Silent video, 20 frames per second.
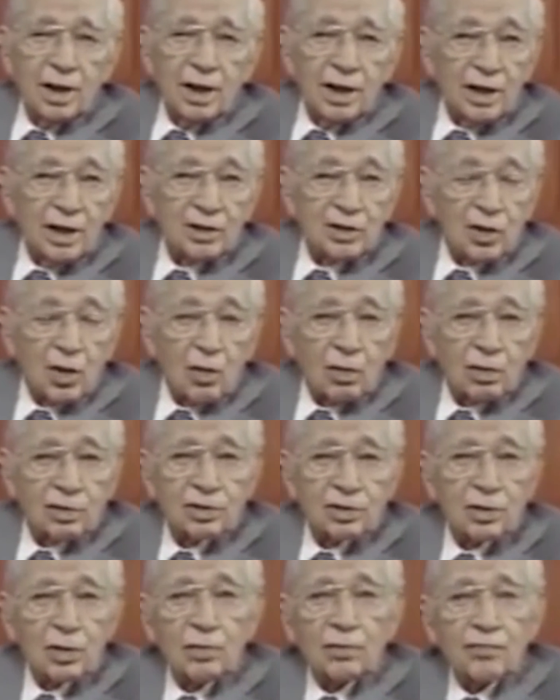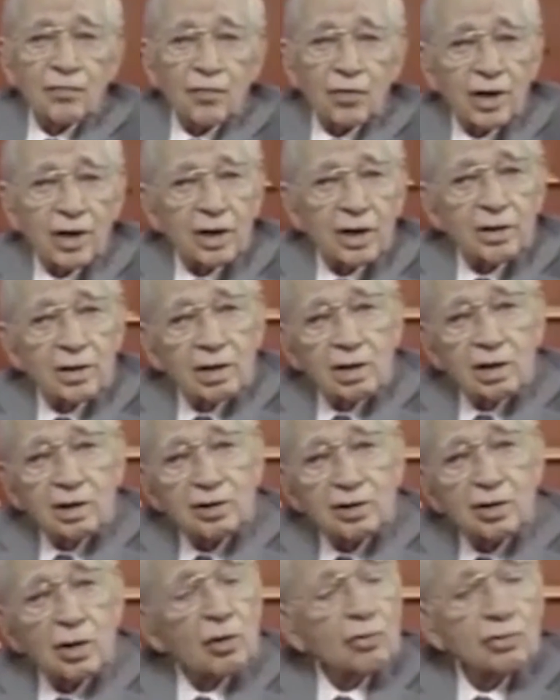is also free. There
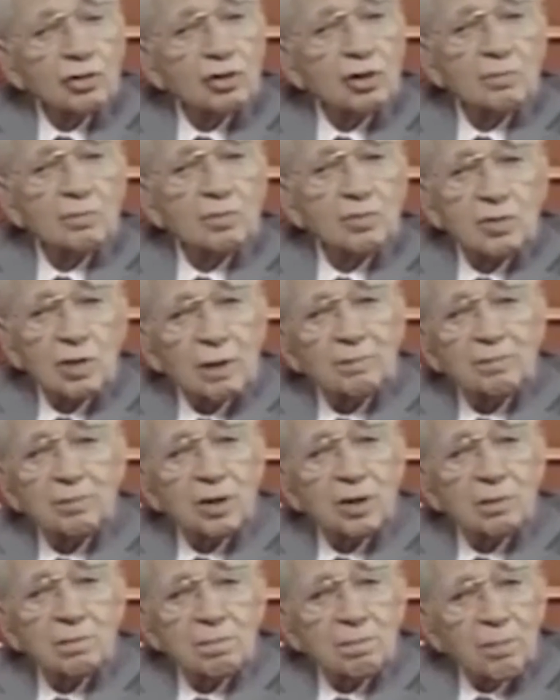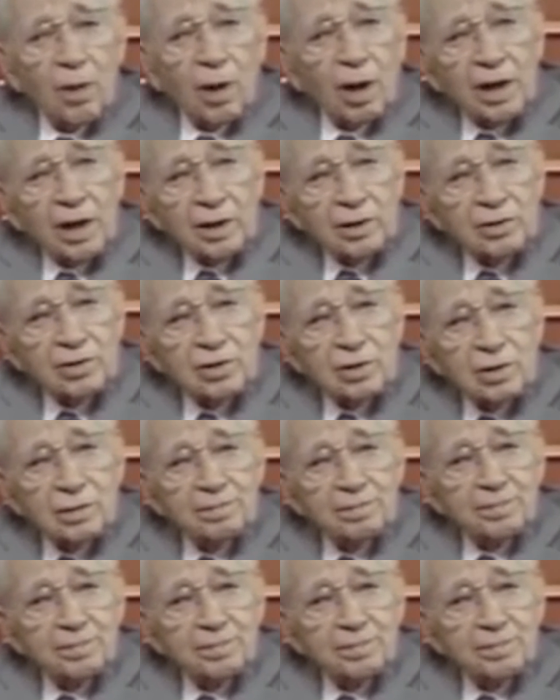is no subscription price.